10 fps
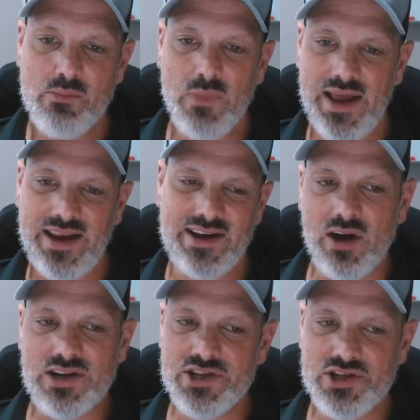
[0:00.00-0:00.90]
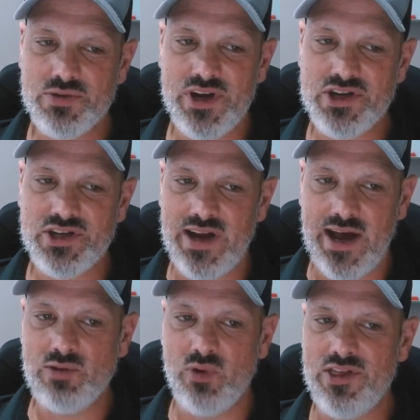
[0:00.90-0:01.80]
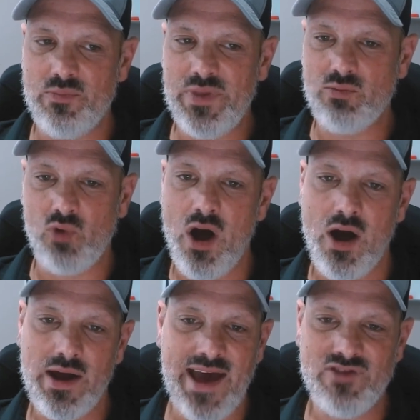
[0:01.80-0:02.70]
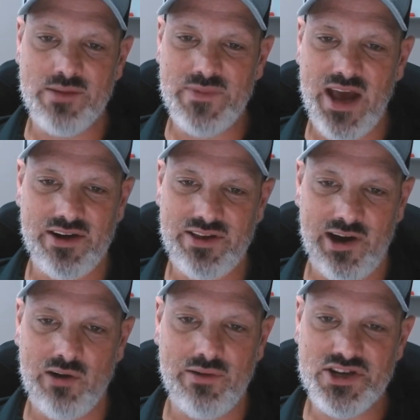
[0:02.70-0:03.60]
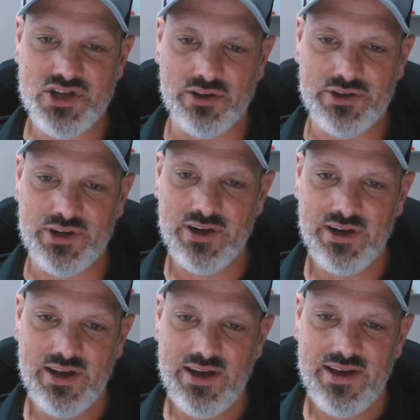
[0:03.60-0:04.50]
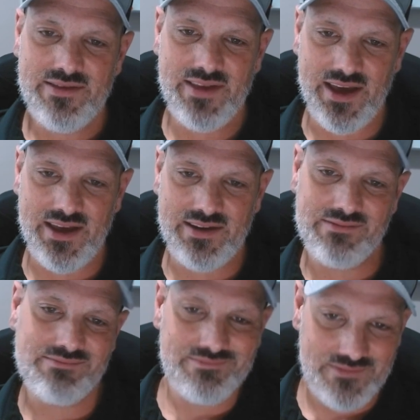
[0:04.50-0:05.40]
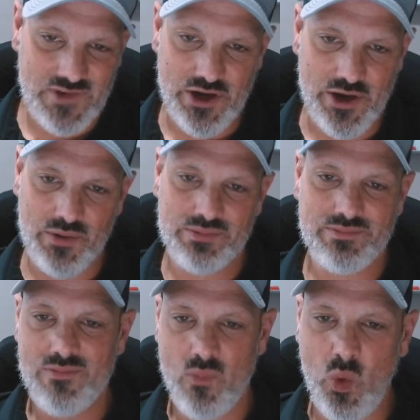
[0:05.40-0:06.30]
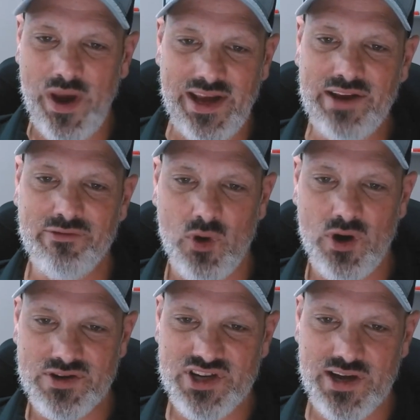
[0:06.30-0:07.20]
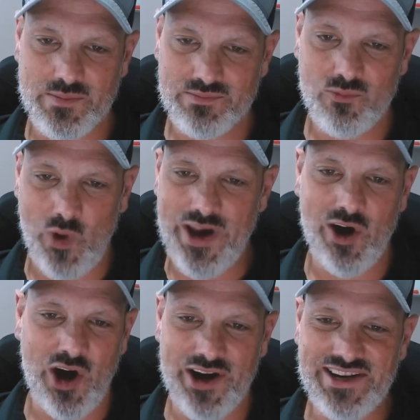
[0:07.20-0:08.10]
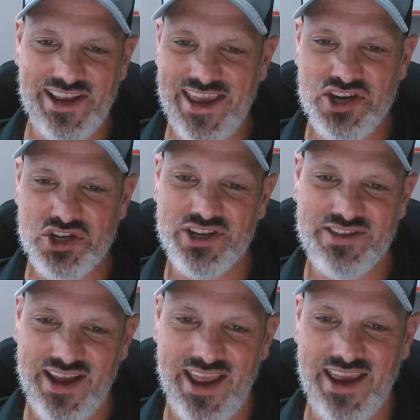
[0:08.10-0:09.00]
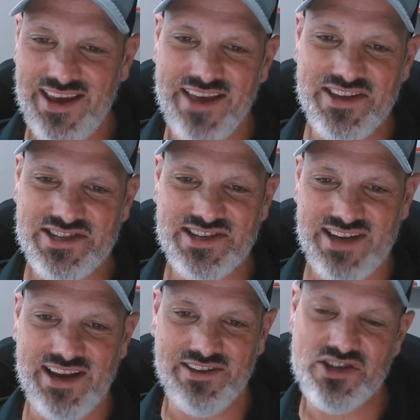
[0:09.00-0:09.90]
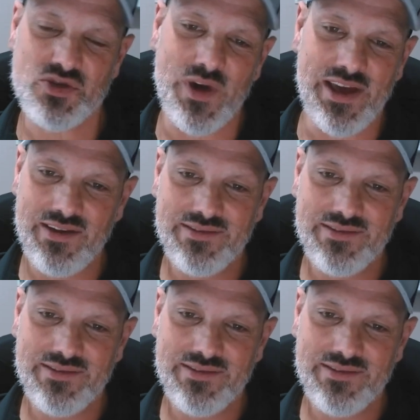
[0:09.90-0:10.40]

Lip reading: But in our situation, I'd rather be wrong, have them down in the air raid shelter than, waiting for some radar indication that, hey, yeah, this is heading this way.